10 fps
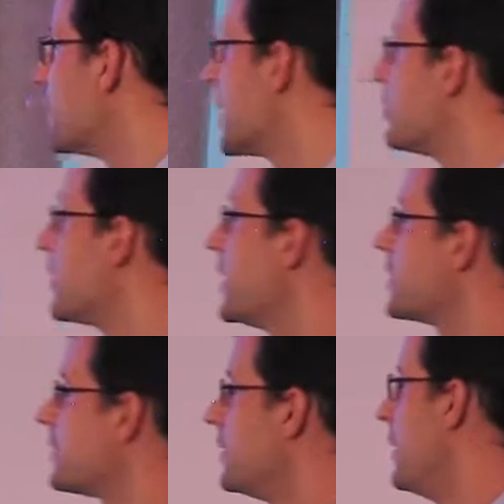Number
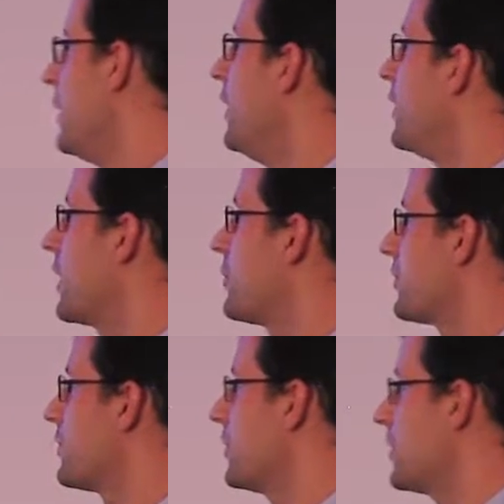8. So I
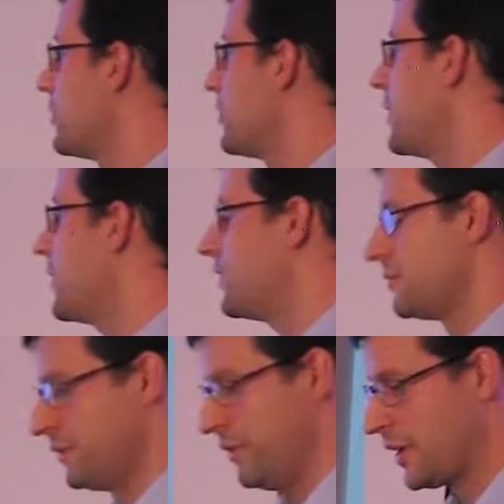was sort of
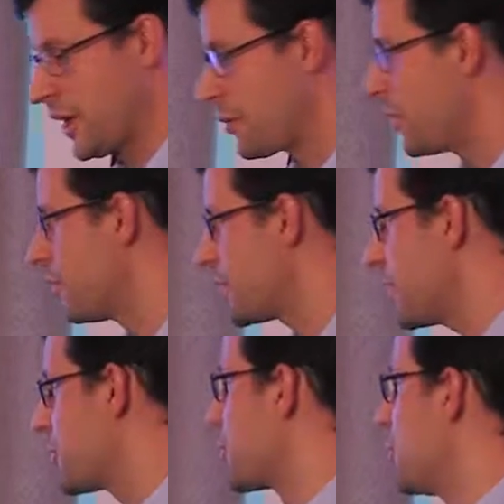thinking about what I
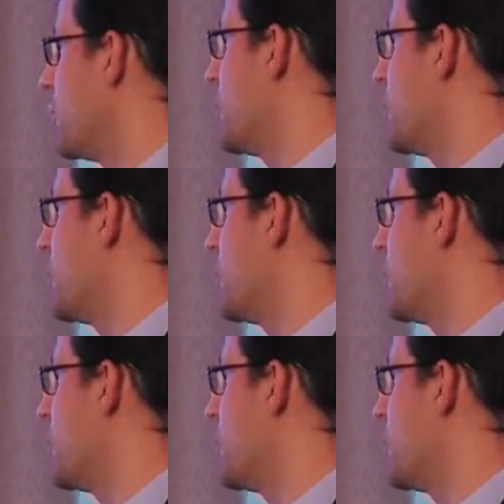should call